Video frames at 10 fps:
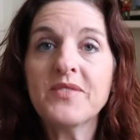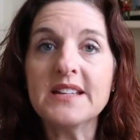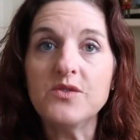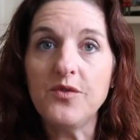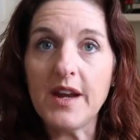
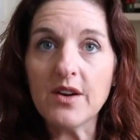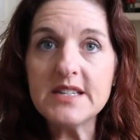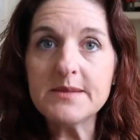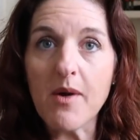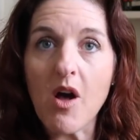It's very
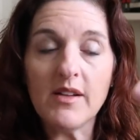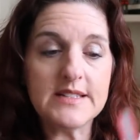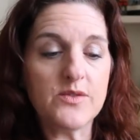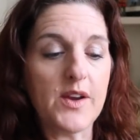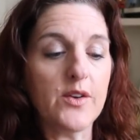small,
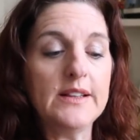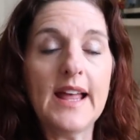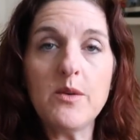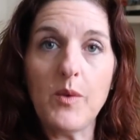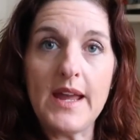it's very
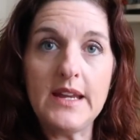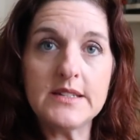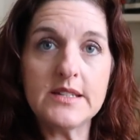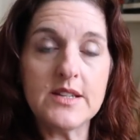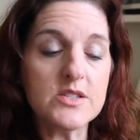
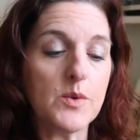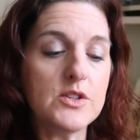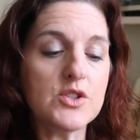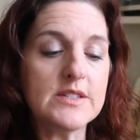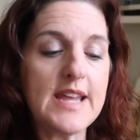lightweight. This
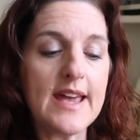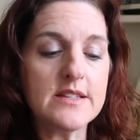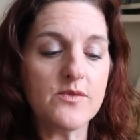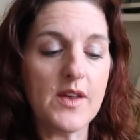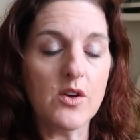one just
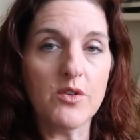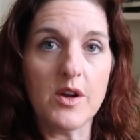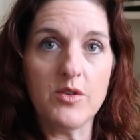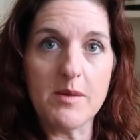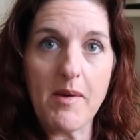has
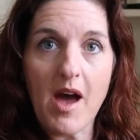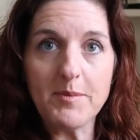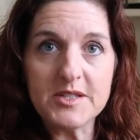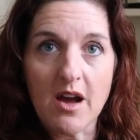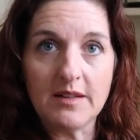Velcro that
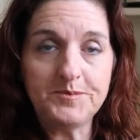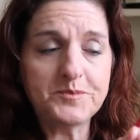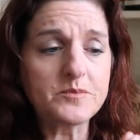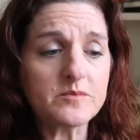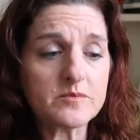pops on.